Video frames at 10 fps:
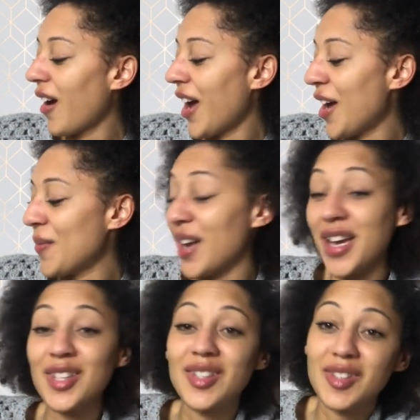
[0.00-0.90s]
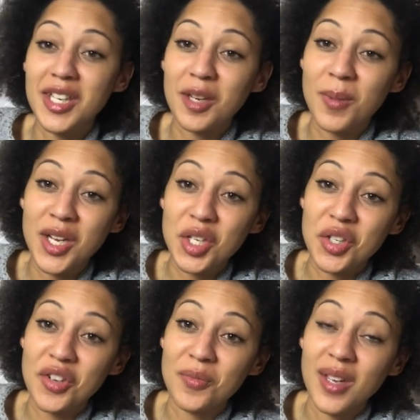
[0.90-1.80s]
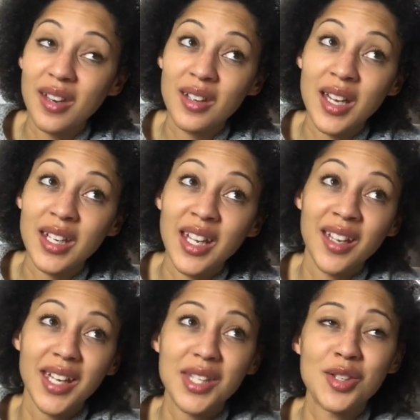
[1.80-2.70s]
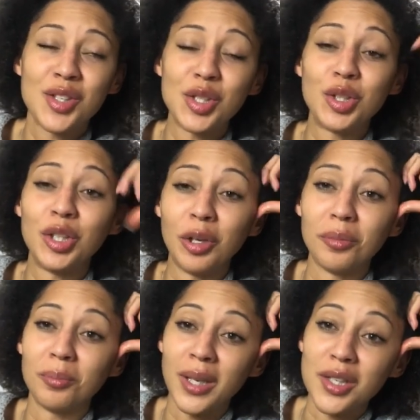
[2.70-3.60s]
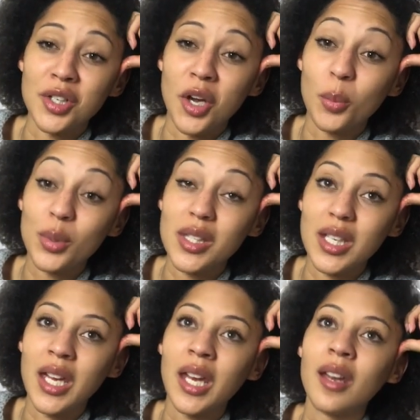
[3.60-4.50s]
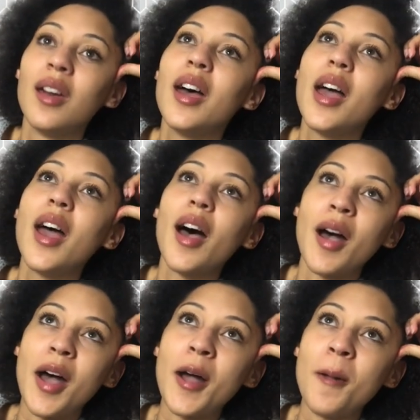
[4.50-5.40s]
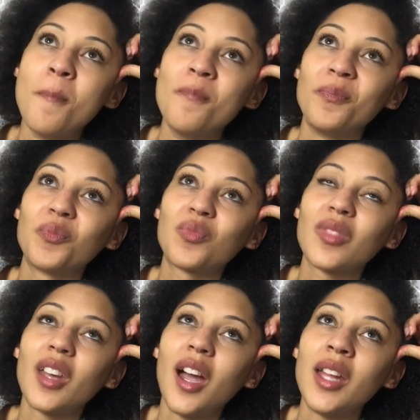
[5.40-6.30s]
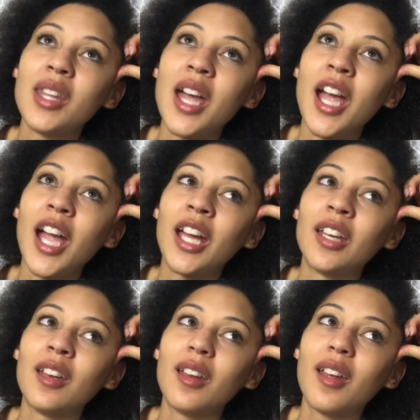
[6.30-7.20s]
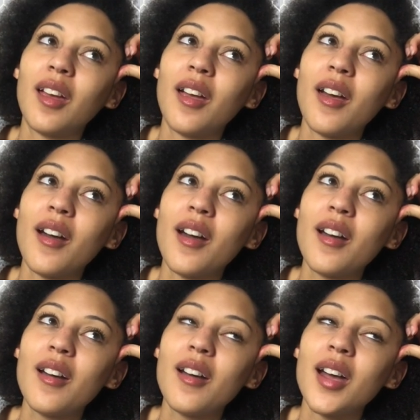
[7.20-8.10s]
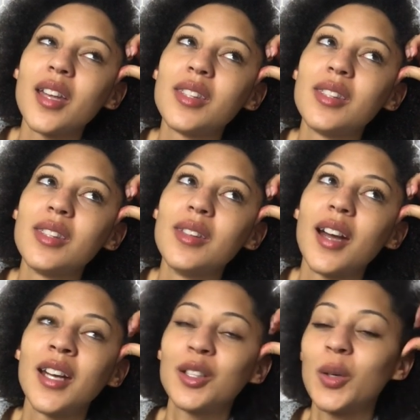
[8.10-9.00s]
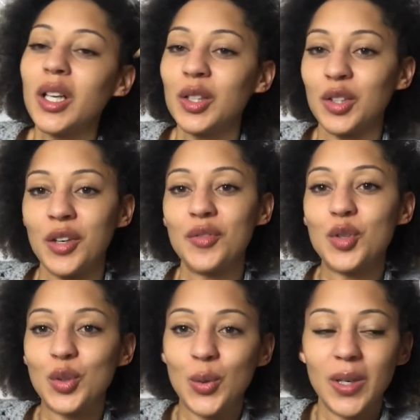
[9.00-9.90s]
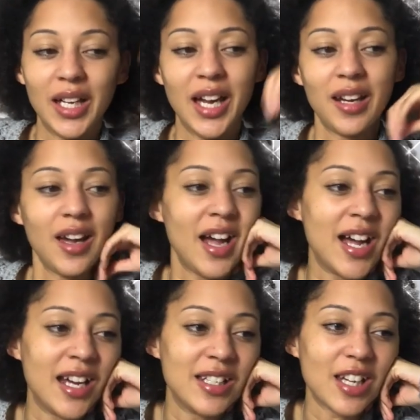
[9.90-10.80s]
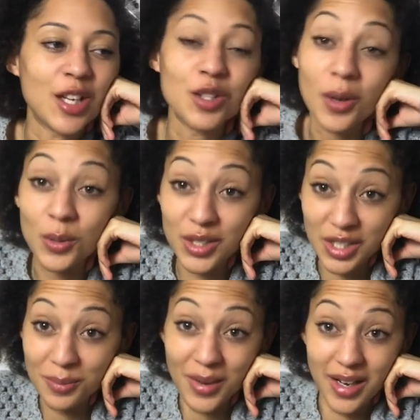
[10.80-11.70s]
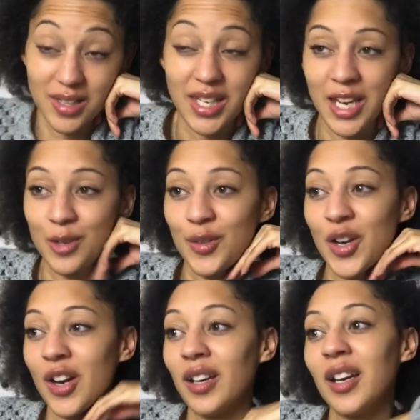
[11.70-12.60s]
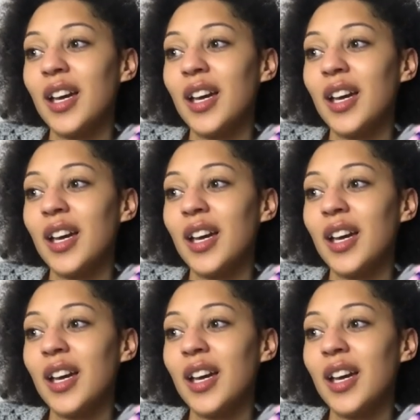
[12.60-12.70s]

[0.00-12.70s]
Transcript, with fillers: I asked her to take a picture of me and Nanny. It's such a cute picture, I'll put it in. And then I had a quick look over the stall again, and I knew I wanted to buy a skein of yarn,